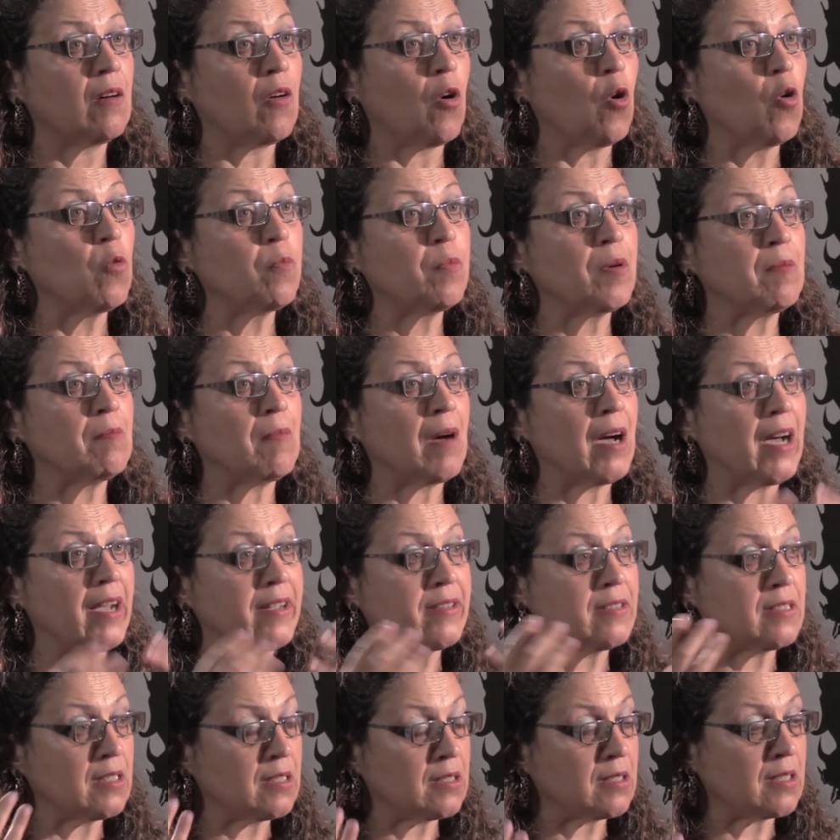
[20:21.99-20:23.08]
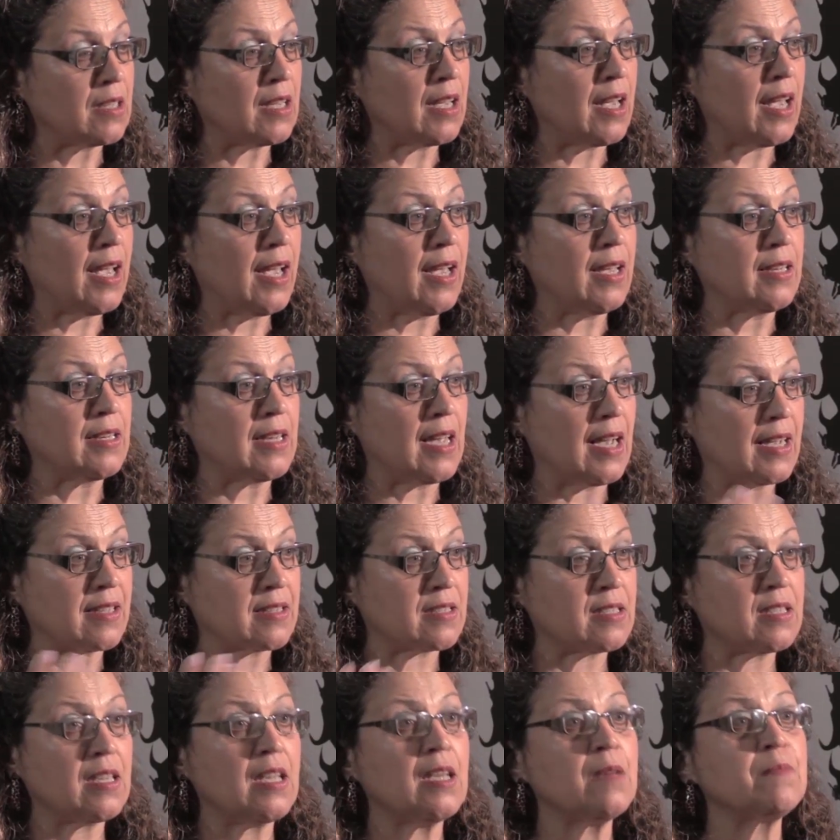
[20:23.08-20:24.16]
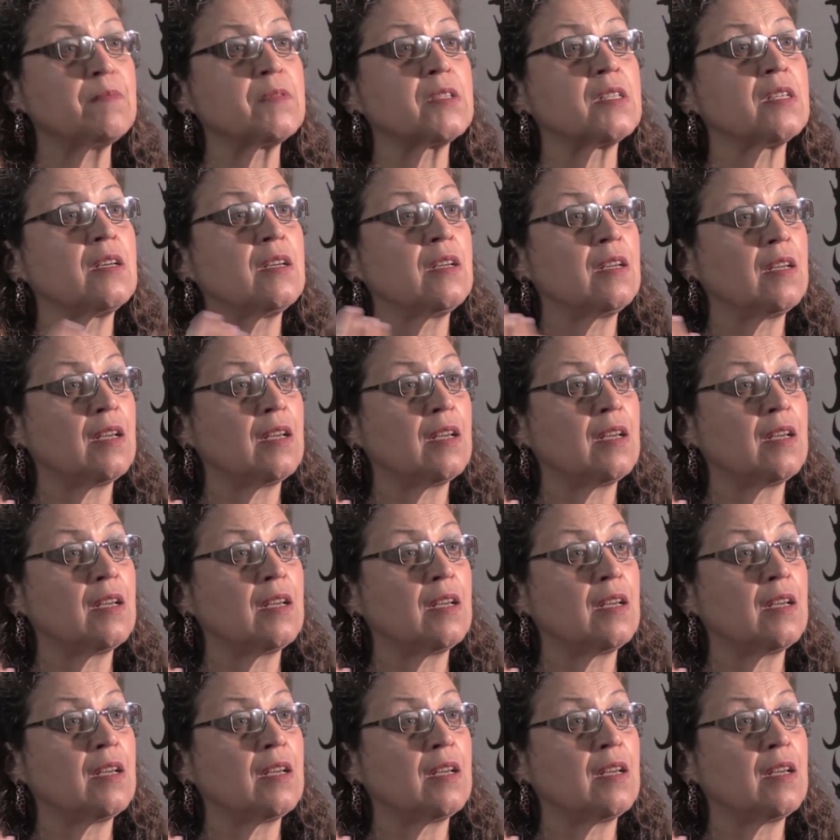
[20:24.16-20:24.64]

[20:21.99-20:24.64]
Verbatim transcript: open-minded and accept